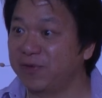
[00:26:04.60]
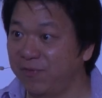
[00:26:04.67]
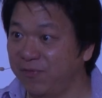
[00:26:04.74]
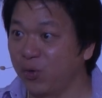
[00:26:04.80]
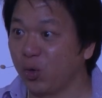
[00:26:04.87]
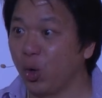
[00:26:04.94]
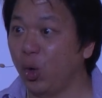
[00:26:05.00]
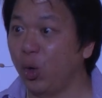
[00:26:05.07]
If
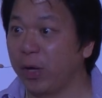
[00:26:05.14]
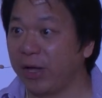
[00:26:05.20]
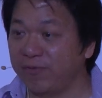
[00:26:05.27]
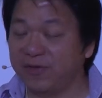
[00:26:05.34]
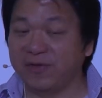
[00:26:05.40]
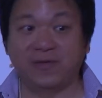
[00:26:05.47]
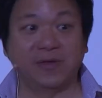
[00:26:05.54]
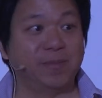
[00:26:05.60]
you go and
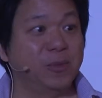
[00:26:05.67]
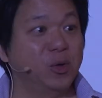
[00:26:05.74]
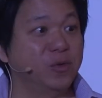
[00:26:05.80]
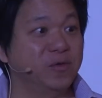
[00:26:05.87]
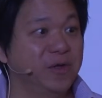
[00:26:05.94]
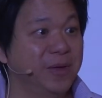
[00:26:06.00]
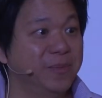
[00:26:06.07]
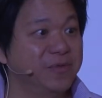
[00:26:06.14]
visit
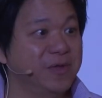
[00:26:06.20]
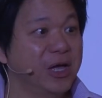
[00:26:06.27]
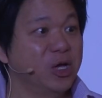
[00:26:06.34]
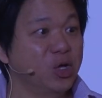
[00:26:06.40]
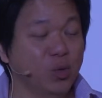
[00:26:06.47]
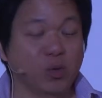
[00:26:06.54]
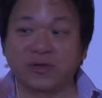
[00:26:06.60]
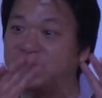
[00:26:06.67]
museums,
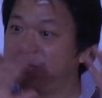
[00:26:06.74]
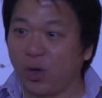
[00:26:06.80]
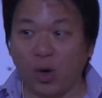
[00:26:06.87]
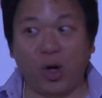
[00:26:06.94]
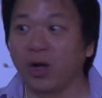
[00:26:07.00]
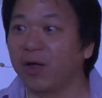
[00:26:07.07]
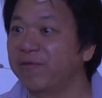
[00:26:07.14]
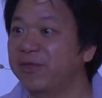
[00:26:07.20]
you will see
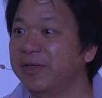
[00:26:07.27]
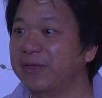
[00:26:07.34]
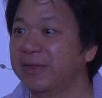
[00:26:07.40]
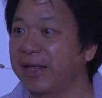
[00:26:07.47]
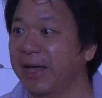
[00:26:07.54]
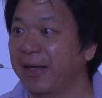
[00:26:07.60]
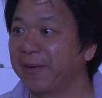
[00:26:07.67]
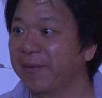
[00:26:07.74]
all of it
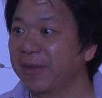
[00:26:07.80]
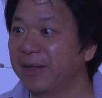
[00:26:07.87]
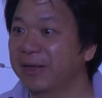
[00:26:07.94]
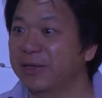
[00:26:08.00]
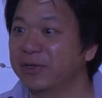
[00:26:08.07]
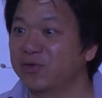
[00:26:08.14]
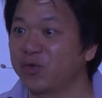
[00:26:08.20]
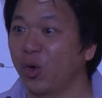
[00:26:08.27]
there.
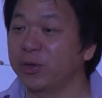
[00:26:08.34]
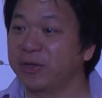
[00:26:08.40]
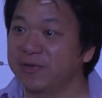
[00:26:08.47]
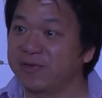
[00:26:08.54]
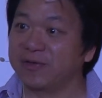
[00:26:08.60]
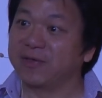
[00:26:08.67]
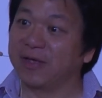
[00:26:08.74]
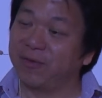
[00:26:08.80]
So
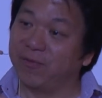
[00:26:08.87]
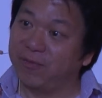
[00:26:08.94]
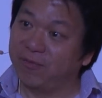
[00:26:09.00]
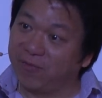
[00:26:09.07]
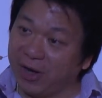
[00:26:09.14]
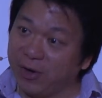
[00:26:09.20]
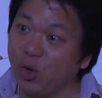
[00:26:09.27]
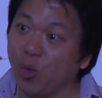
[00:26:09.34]
this is a
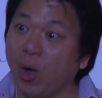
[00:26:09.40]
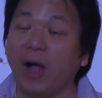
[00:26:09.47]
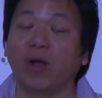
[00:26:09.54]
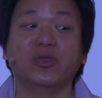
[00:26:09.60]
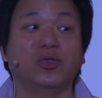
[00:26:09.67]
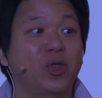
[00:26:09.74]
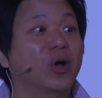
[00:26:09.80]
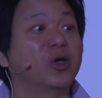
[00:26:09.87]
very well
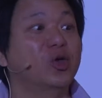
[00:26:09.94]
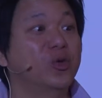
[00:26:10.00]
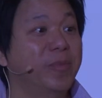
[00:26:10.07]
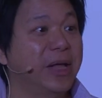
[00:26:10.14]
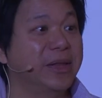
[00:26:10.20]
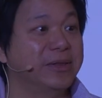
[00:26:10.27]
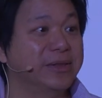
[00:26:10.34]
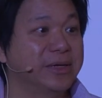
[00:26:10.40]

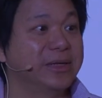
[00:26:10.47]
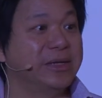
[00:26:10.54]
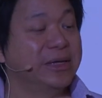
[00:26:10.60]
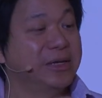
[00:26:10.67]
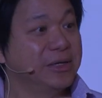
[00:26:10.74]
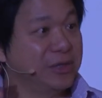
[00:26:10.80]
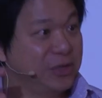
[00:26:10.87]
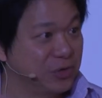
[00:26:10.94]
documented
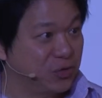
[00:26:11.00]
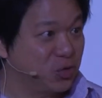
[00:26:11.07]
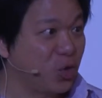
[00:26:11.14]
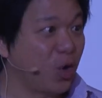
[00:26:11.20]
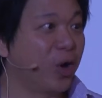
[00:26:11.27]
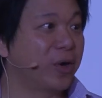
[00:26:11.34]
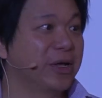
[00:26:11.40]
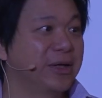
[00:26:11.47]

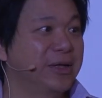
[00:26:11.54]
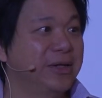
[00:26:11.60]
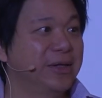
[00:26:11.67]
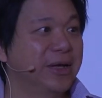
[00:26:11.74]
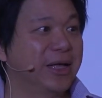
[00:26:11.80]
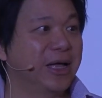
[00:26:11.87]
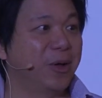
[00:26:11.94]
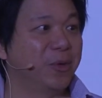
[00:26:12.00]
historical
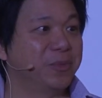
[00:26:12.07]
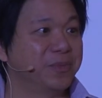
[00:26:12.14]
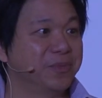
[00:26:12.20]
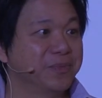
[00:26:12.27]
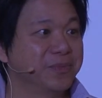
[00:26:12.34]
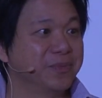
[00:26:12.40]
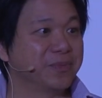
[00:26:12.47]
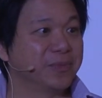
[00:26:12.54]
account.
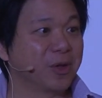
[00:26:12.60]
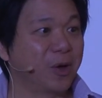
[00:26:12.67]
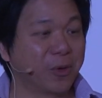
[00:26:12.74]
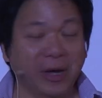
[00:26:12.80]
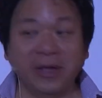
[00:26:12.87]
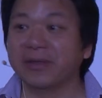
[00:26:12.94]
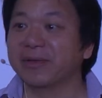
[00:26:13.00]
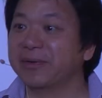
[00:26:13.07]
All
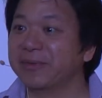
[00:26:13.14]
right?